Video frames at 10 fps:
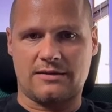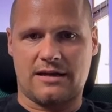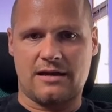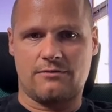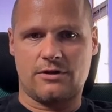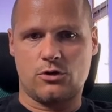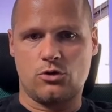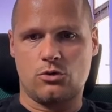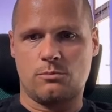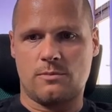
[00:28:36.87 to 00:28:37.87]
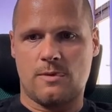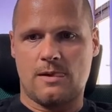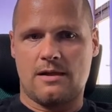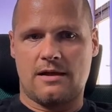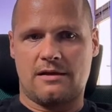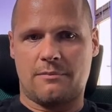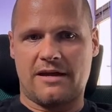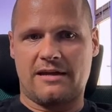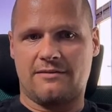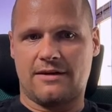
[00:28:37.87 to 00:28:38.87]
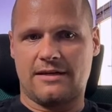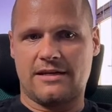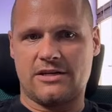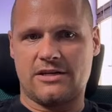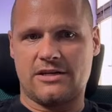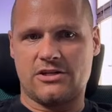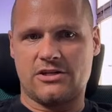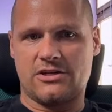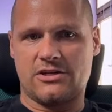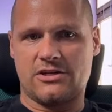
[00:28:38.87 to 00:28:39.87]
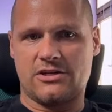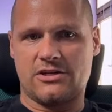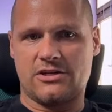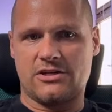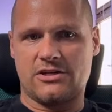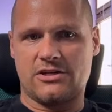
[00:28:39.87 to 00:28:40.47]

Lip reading: I have a room, and my invalidation is below